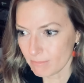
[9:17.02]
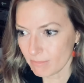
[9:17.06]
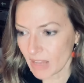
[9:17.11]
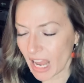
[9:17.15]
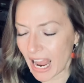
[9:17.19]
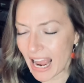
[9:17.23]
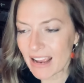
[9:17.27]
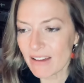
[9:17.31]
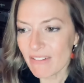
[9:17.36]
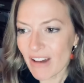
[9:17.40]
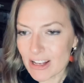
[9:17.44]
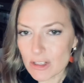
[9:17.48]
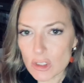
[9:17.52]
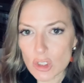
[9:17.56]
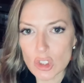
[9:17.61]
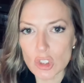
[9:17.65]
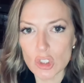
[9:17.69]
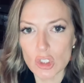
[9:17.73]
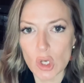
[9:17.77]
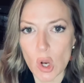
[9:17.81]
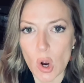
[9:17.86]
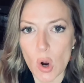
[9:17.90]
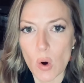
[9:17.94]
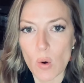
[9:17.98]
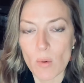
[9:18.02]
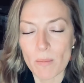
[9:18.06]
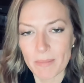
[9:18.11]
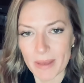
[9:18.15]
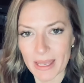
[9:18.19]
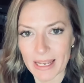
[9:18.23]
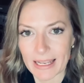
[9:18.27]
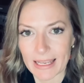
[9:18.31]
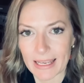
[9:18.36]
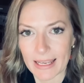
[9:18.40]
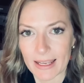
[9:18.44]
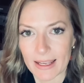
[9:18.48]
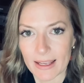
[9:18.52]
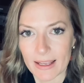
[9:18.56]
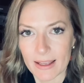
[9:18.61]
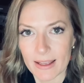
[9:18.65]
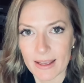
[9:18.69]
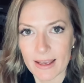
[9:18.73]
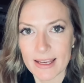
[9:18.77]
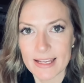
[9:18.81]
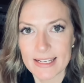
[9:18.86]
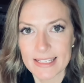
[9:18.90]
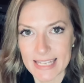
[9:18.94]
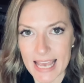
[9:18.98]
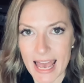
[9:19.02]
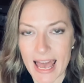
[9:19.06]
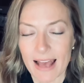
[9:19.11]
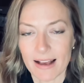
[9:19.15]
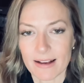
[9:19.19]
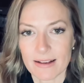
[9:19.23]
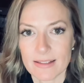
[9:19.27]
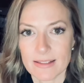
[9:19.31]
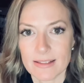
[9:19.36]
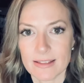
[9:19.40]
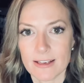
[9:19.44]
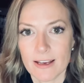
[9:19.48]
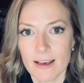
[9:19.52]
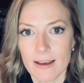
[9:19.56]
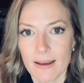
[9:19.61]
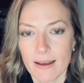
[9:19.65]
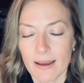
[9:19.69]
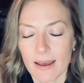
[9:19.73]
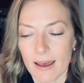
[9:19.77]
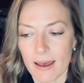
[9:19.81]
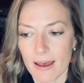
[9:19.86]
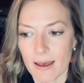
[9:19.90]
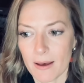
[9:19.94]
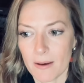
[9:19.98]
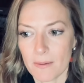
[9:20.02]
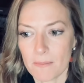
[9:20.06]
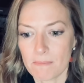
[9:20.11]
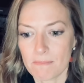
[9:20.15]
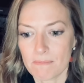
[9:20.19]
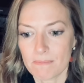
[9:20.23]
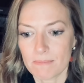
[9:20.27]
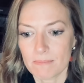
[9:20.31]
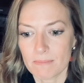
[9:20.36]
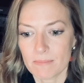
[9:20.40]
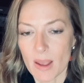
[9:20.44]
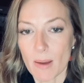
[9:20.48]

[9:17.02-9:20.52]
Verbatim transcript: I've had so many texts um,